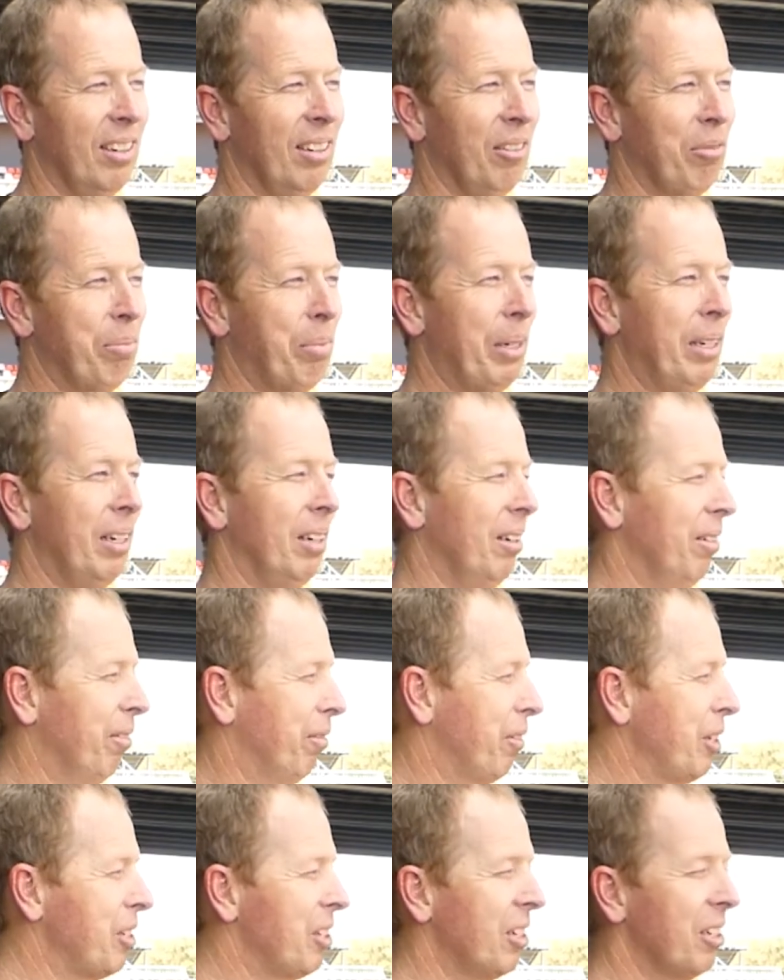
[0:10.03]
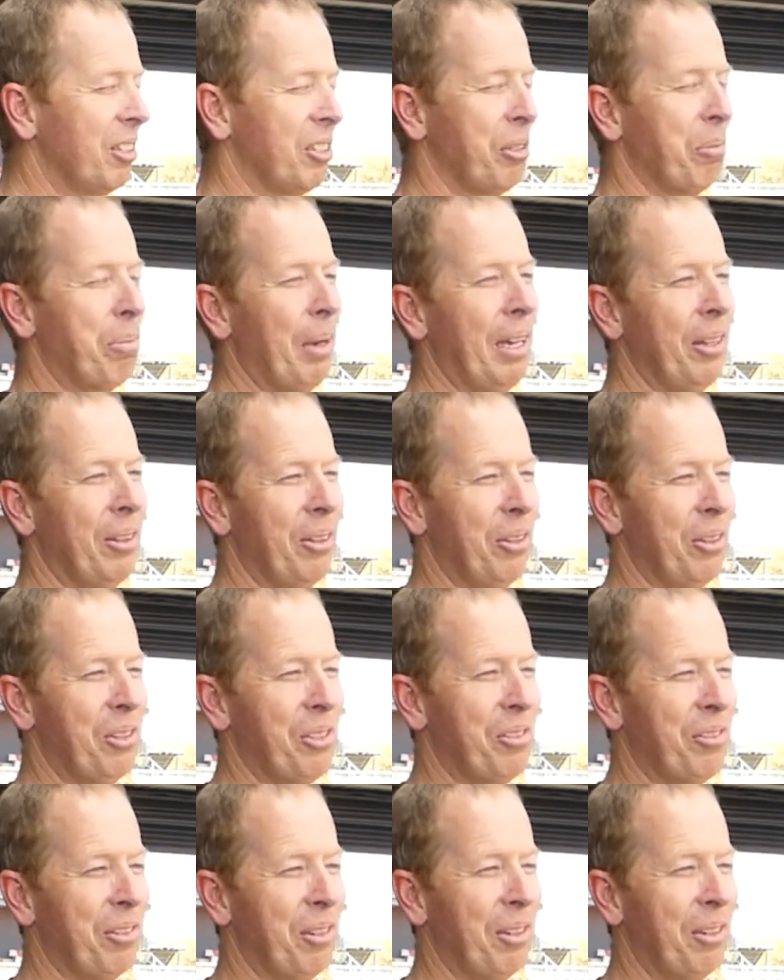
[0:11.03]
I've been a visitor to
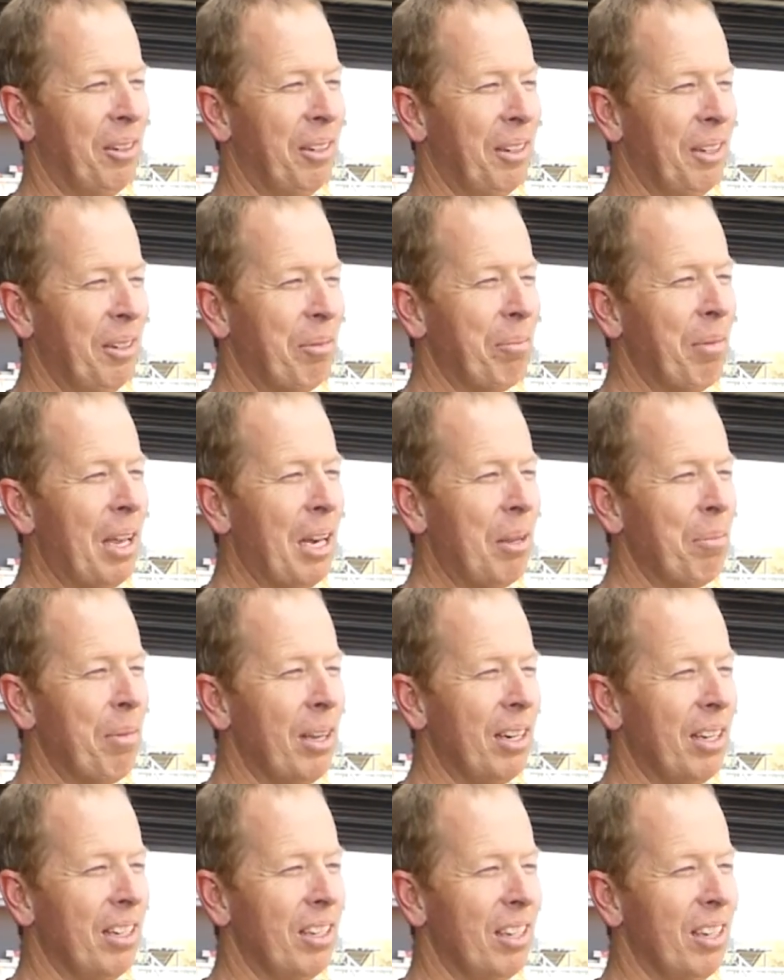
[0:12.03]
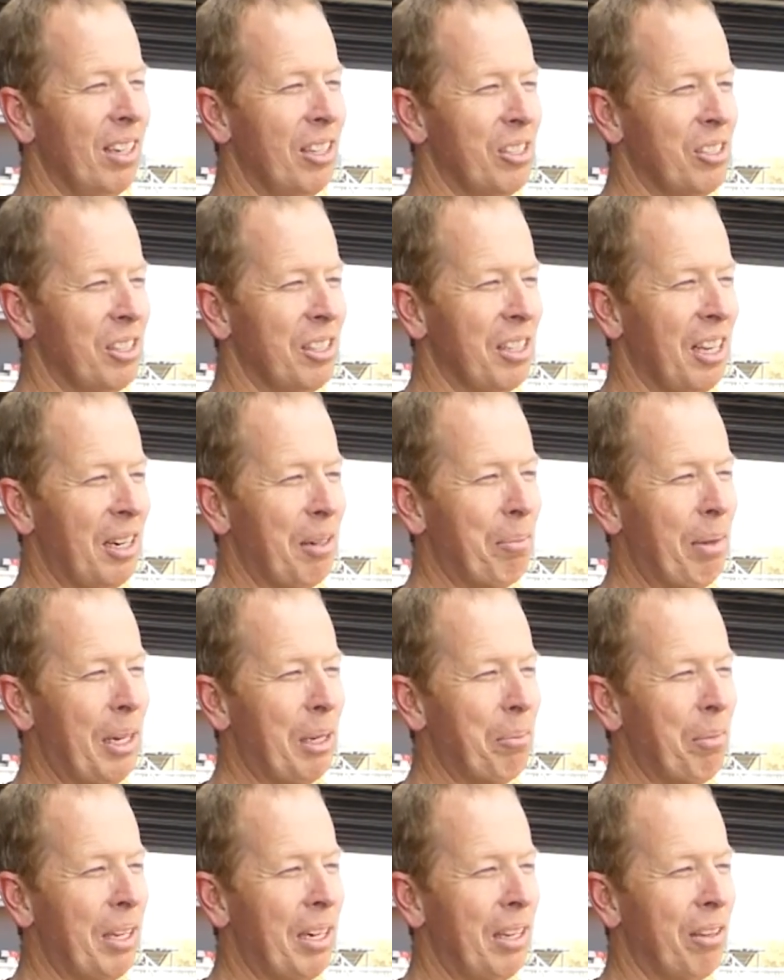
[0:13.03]
Bathurst for many, many years and done
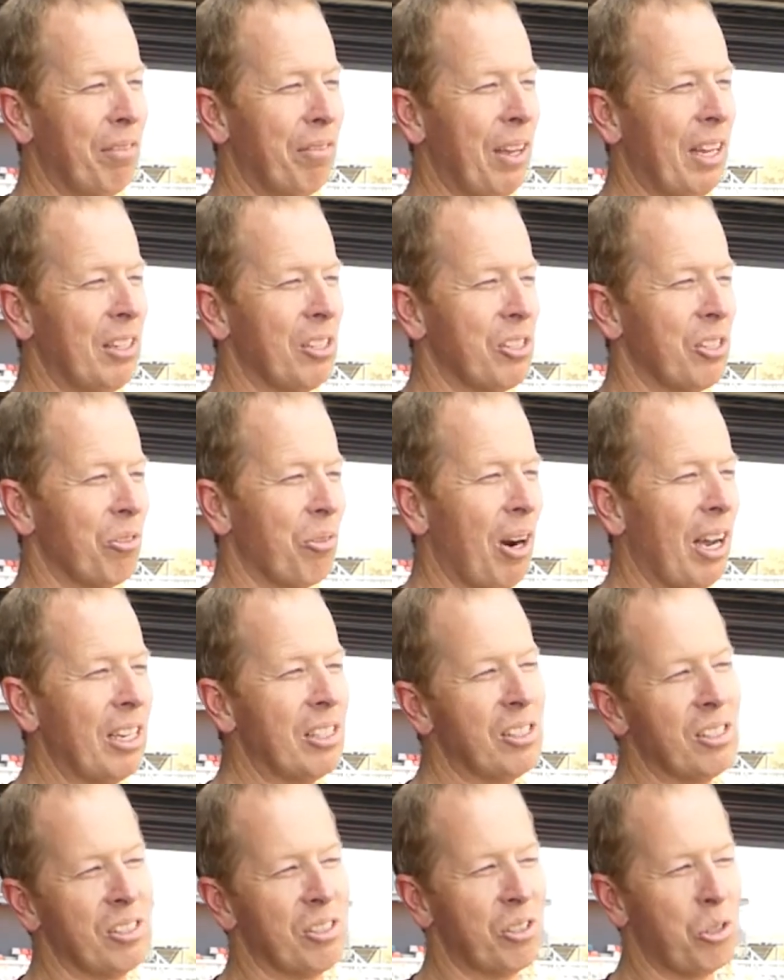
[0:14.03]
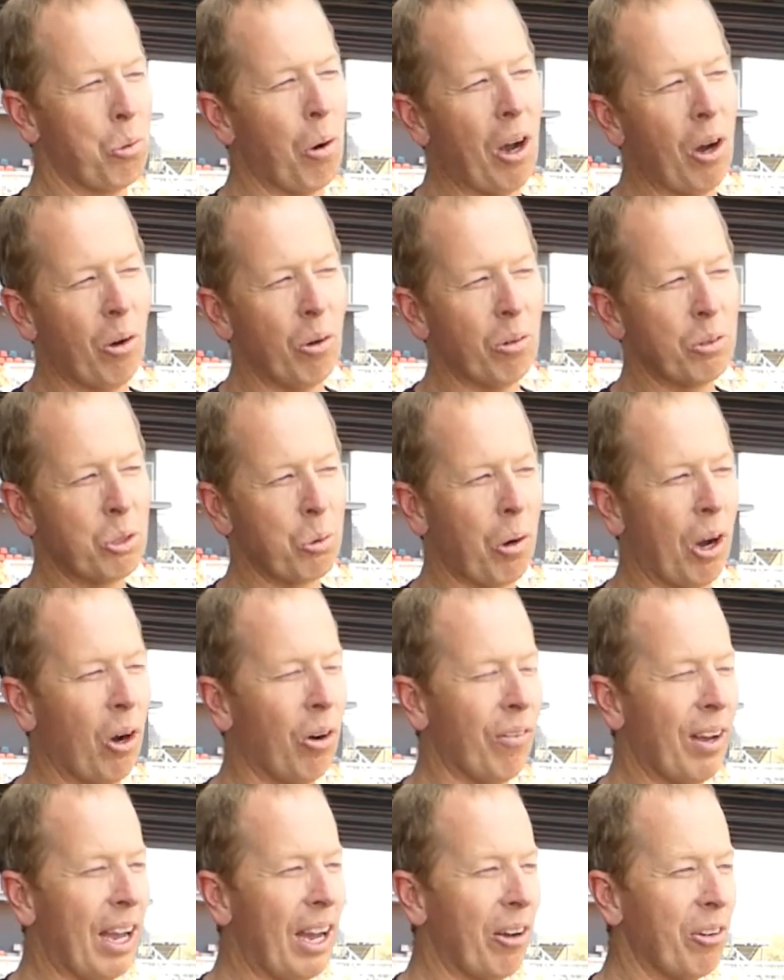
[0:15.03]
many, many events and races, 12
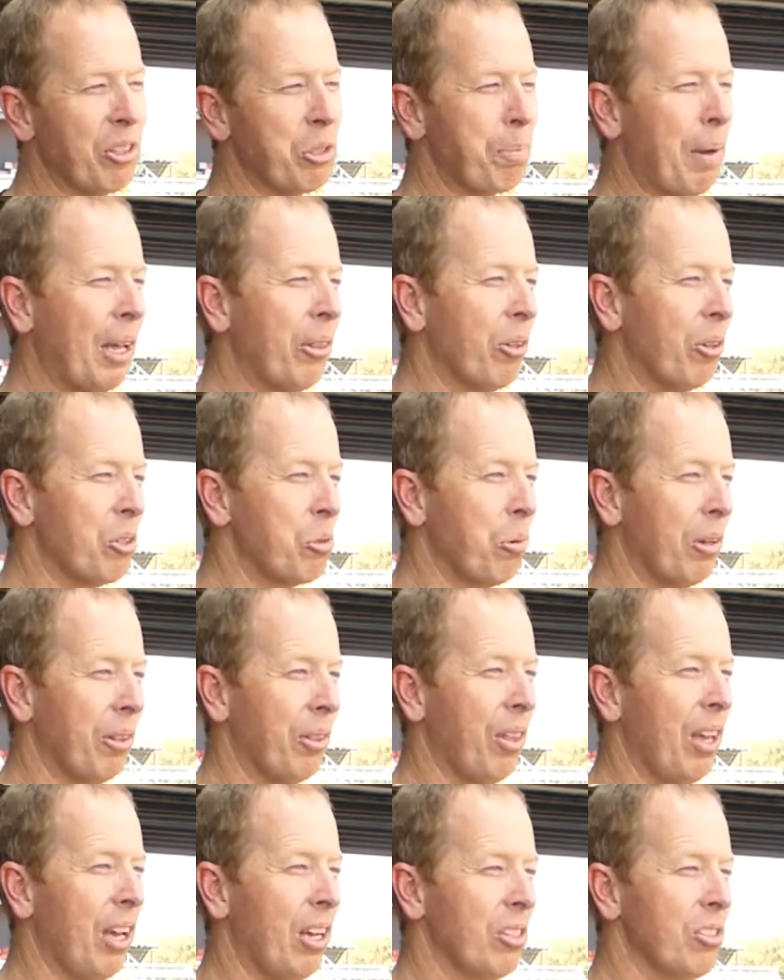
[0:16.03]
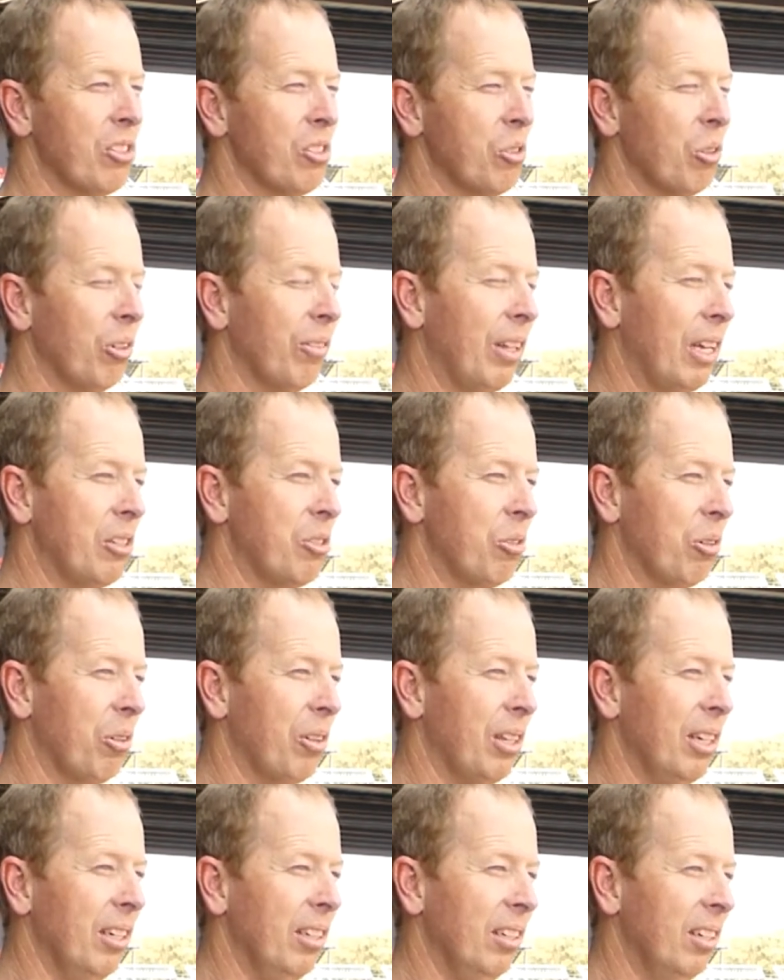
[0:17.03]
hours, Bathurst 1000s, all of that sort of
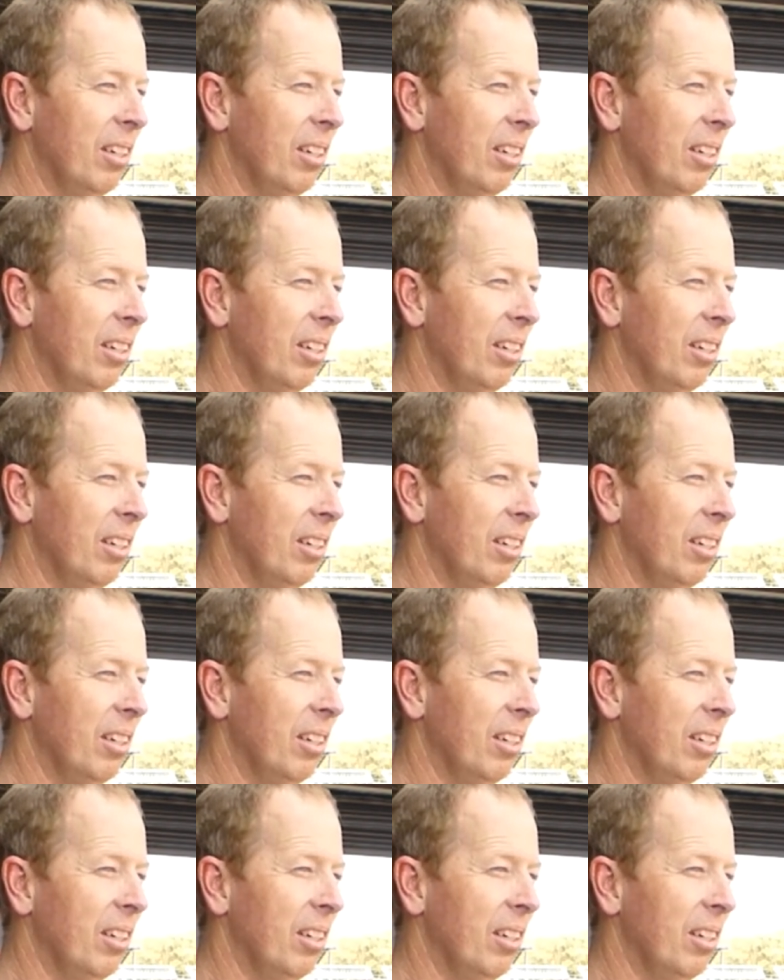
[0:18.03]
thing.